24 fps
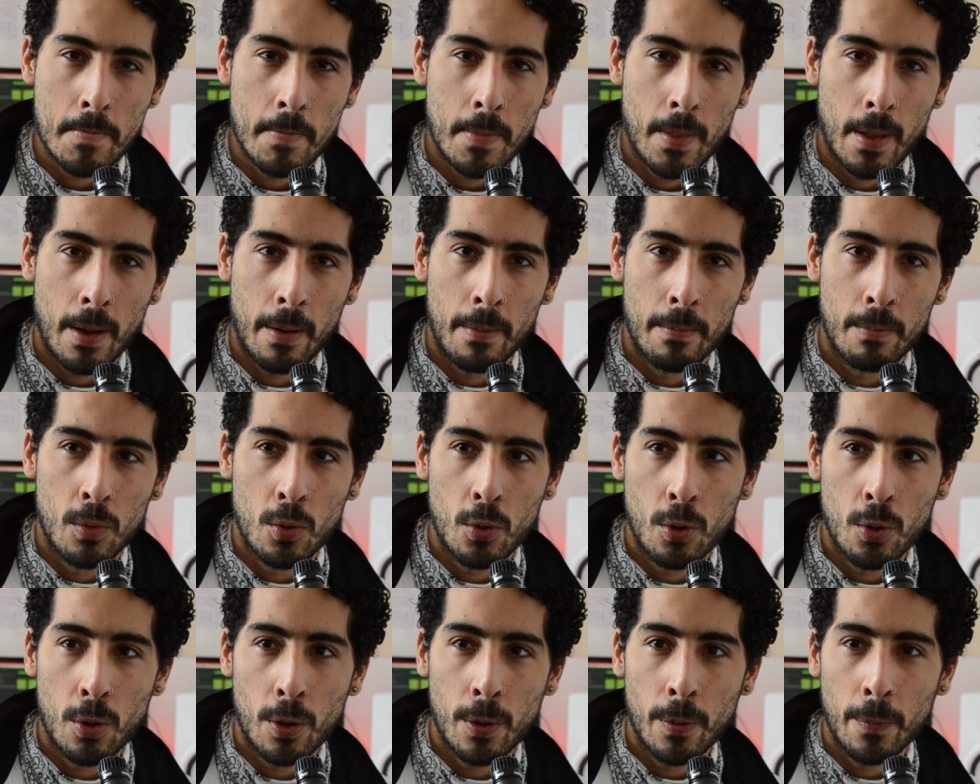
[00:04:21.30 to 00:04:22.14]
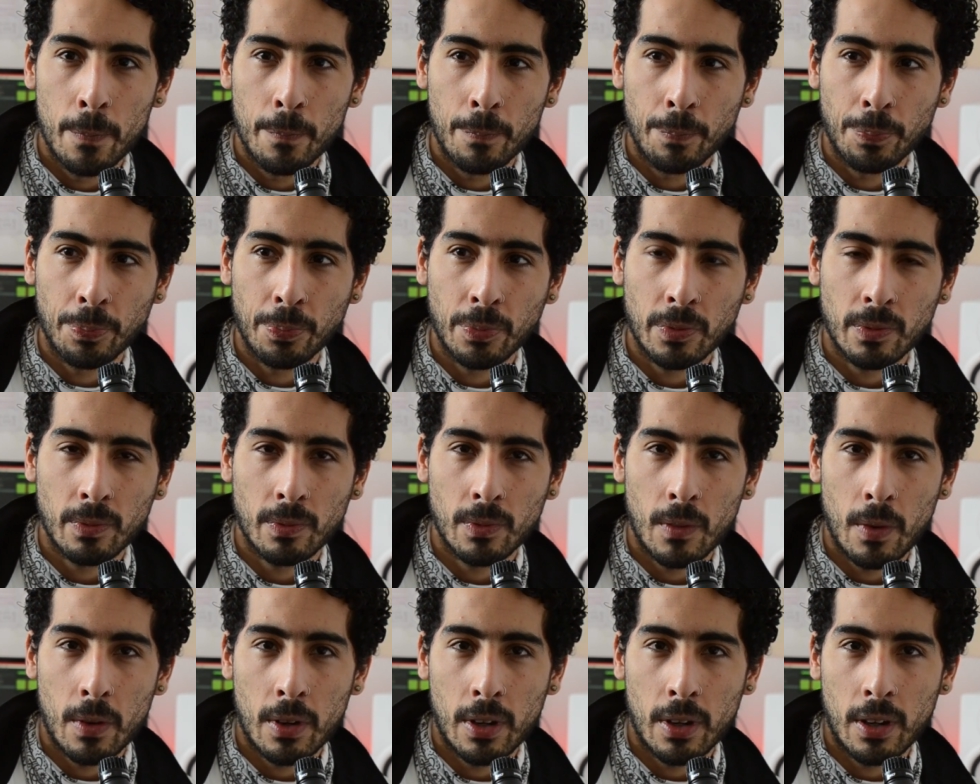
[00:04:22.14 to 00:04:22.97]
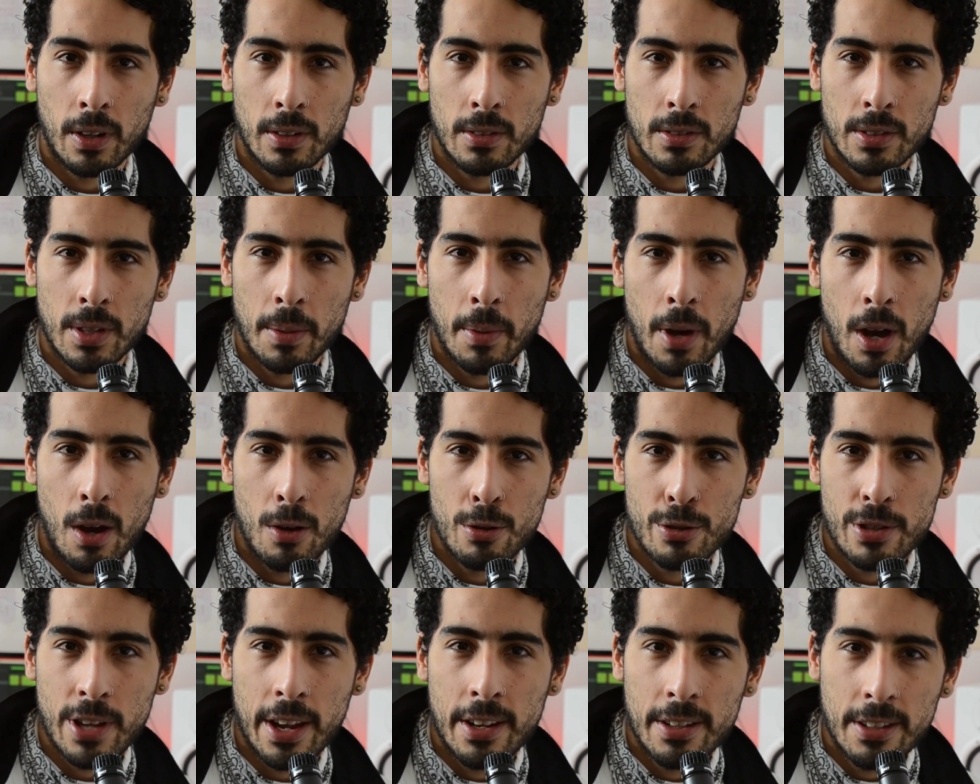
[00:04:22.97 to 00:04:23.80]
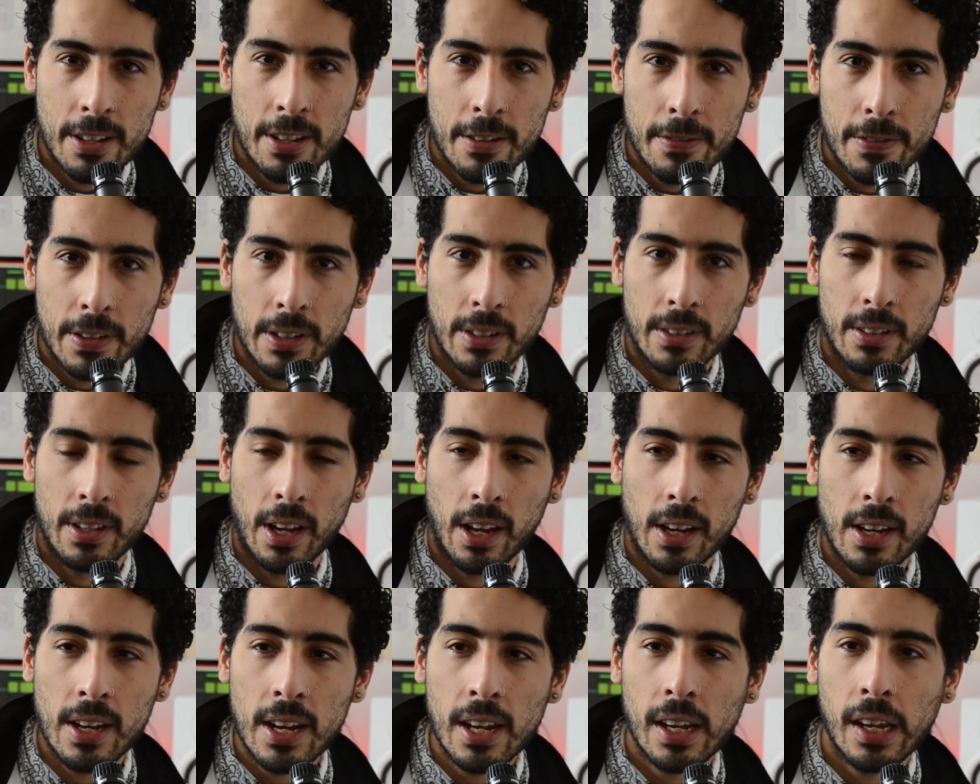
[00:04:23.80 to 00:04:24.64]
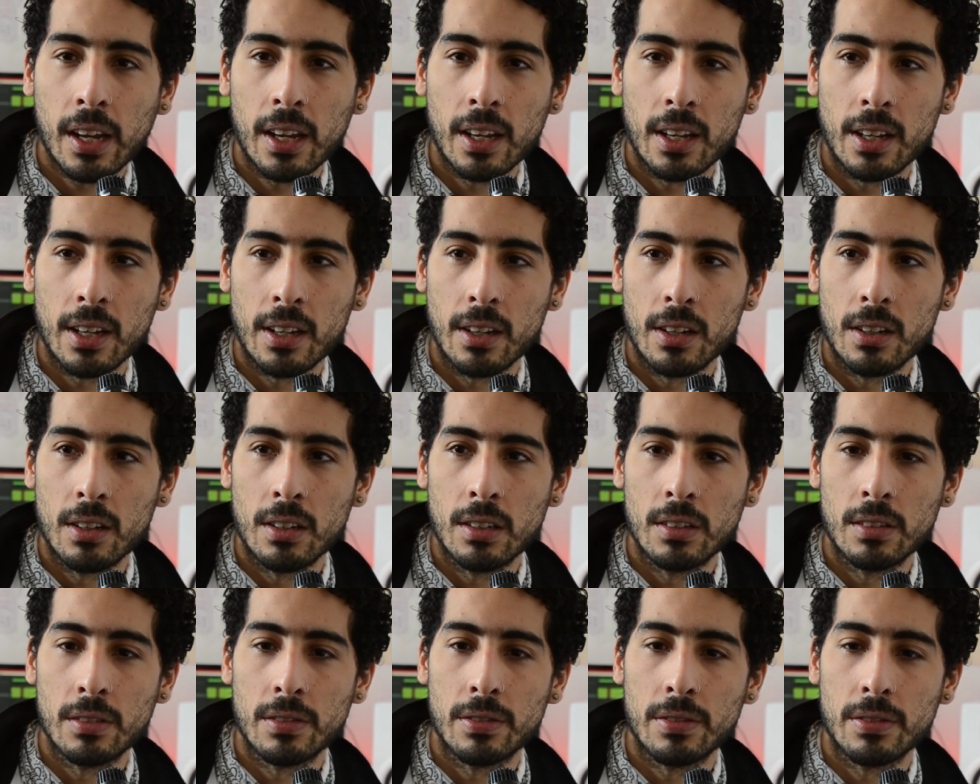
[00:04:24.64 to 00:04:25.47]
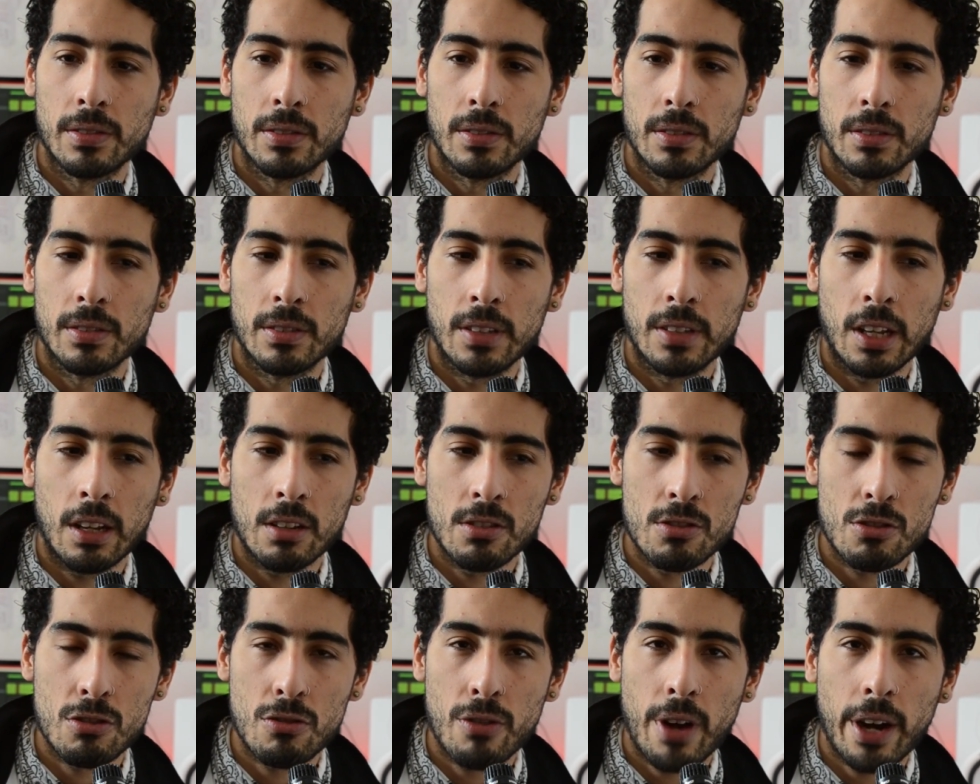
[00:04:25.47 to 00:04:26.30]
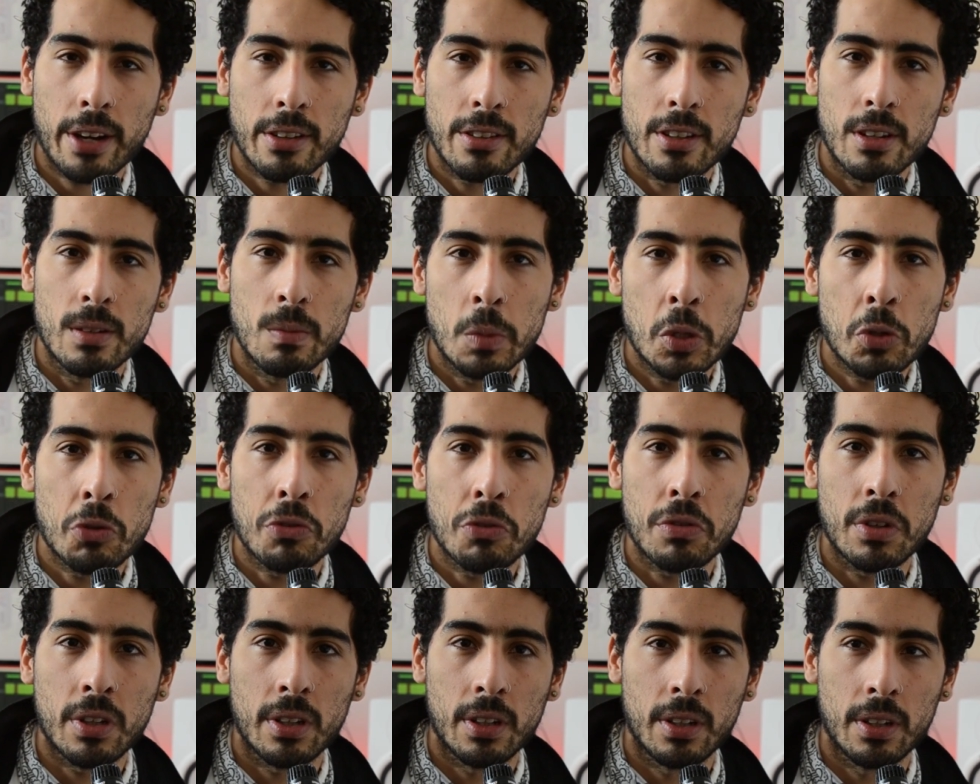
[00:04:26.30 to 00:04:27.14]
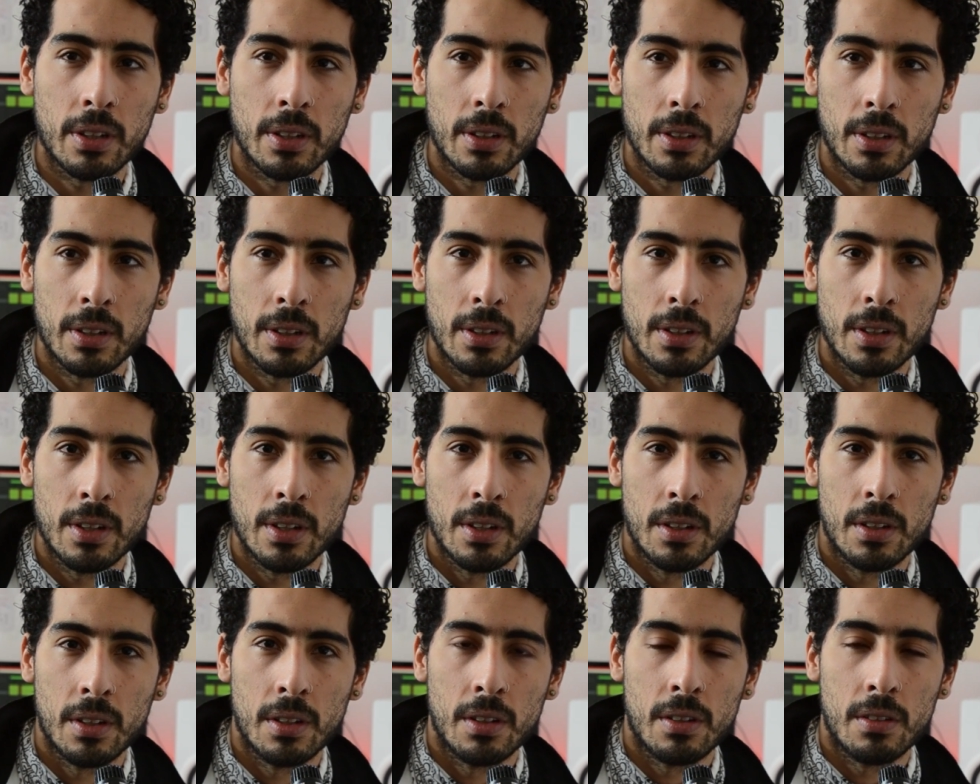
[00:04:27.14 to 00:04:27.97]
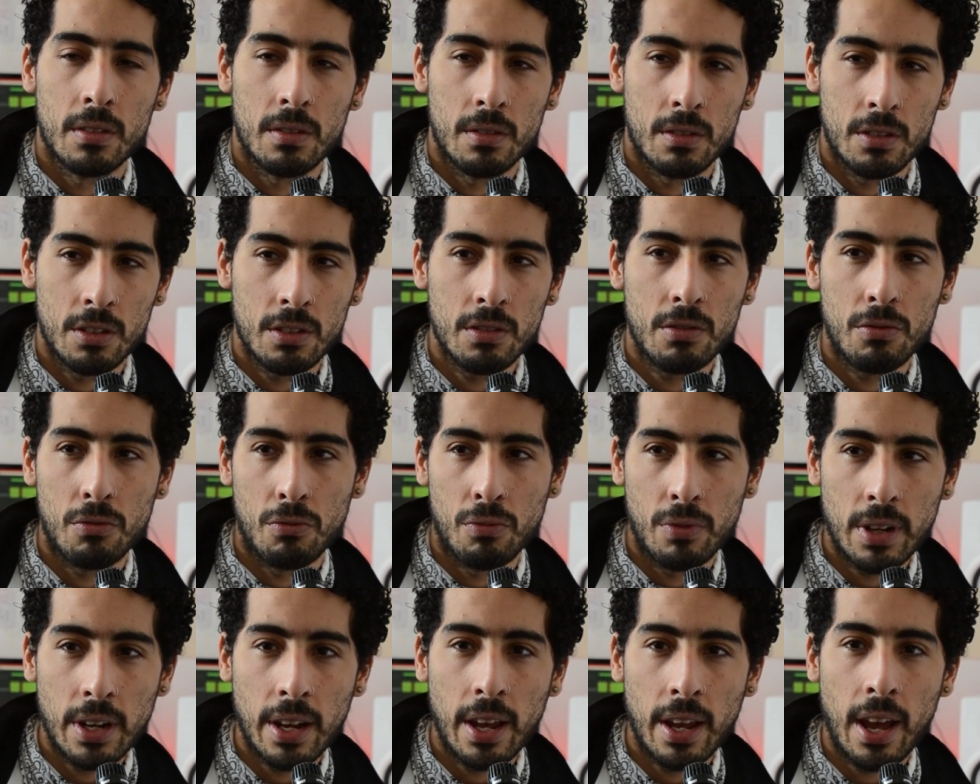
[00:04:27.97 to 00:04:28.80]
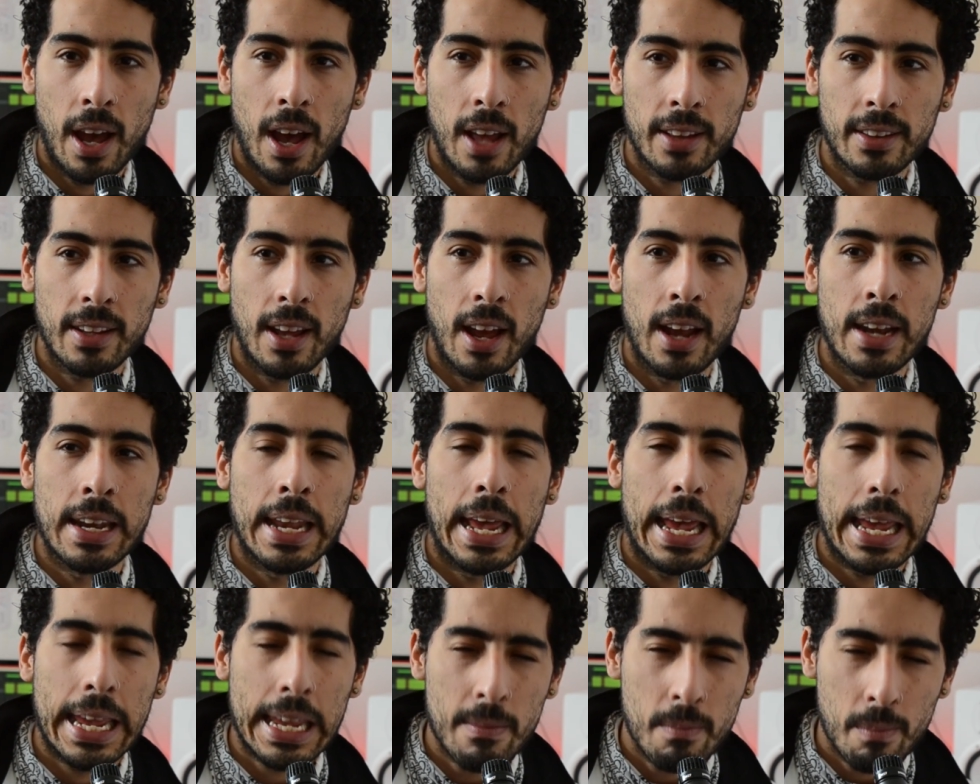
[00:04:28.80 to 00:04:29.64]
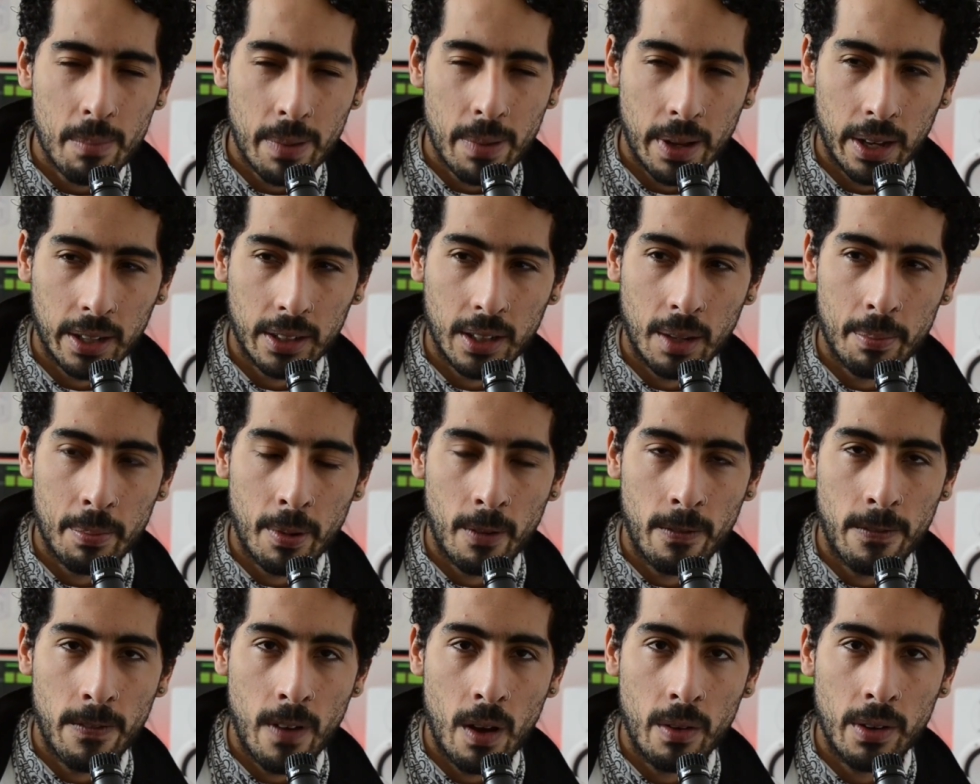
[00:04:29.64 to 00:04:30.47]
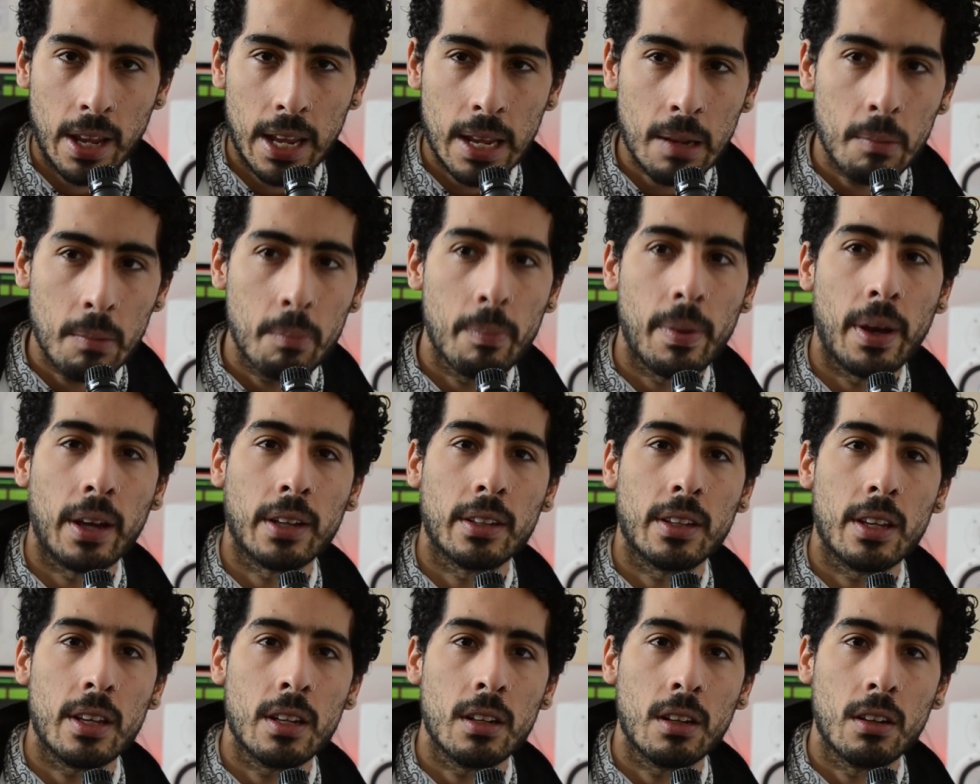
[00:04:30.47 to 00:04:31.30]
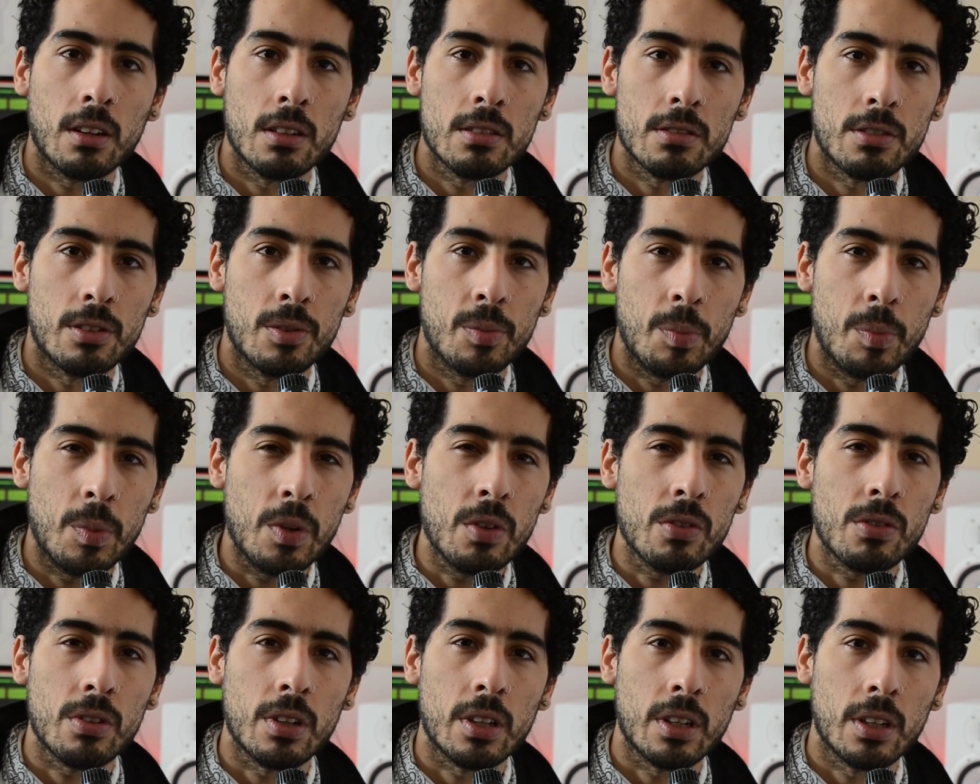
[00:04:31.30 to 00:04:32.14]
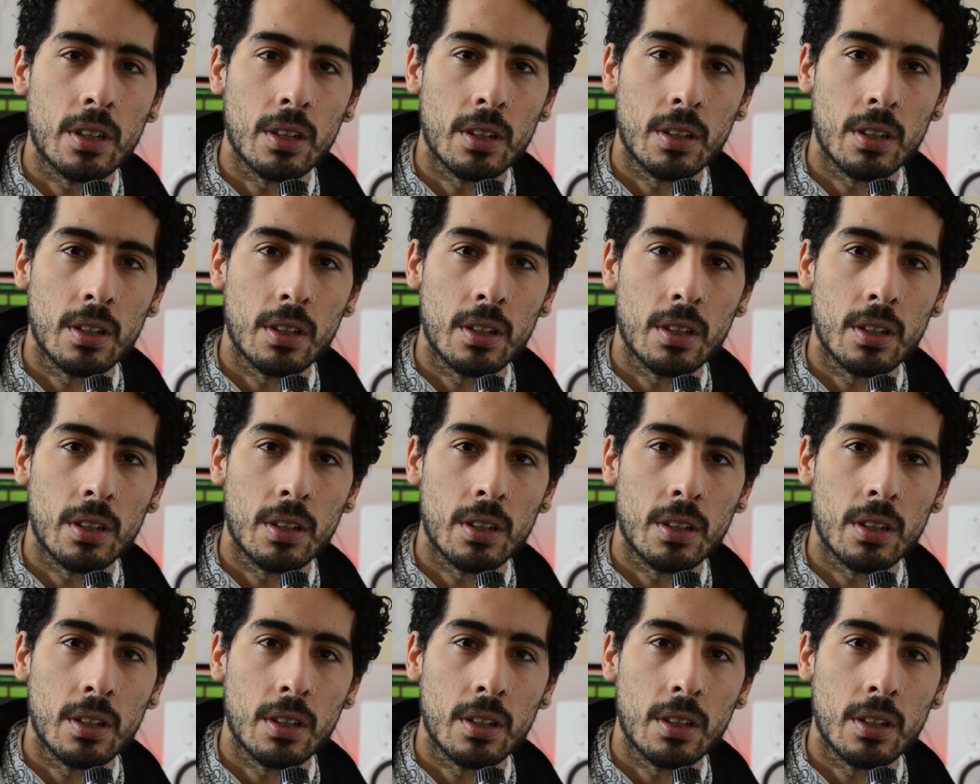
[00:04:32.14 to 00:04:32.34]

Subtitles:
a more somehow scientific technique of deconstructing music. This really had an impact, a profound impact in concert music,